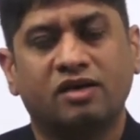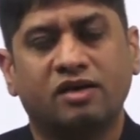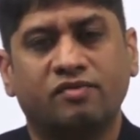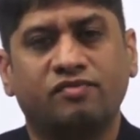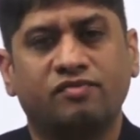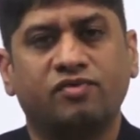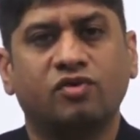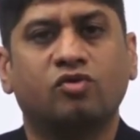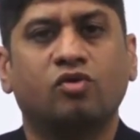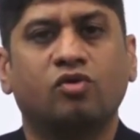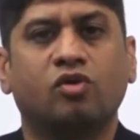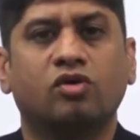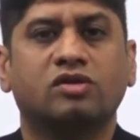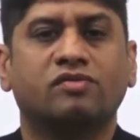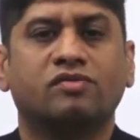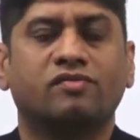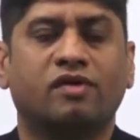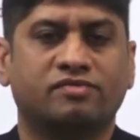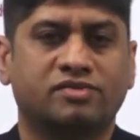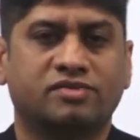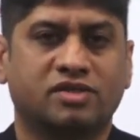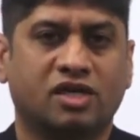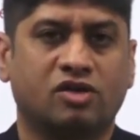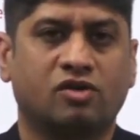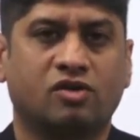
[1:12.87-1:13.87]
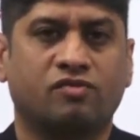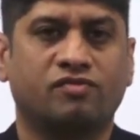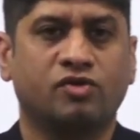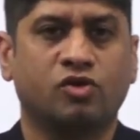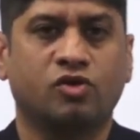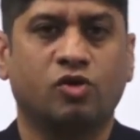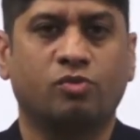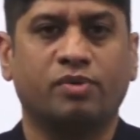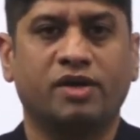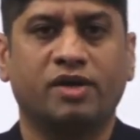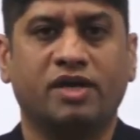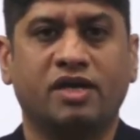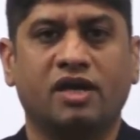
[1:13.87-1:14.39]
If you go on the website of
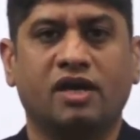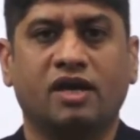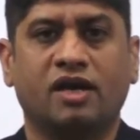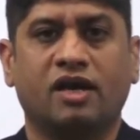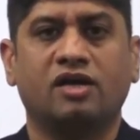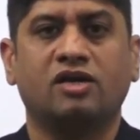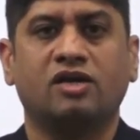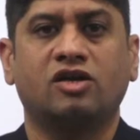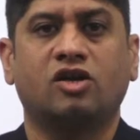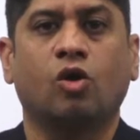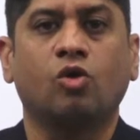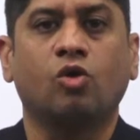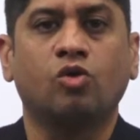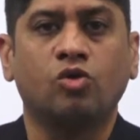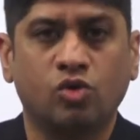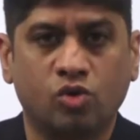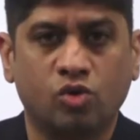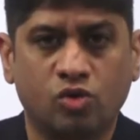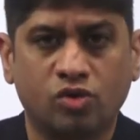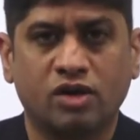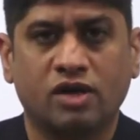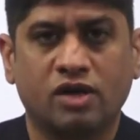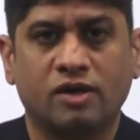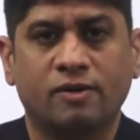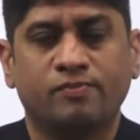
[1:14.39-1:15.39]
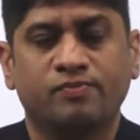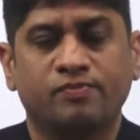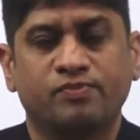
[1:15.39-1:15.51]
YourPedia and download,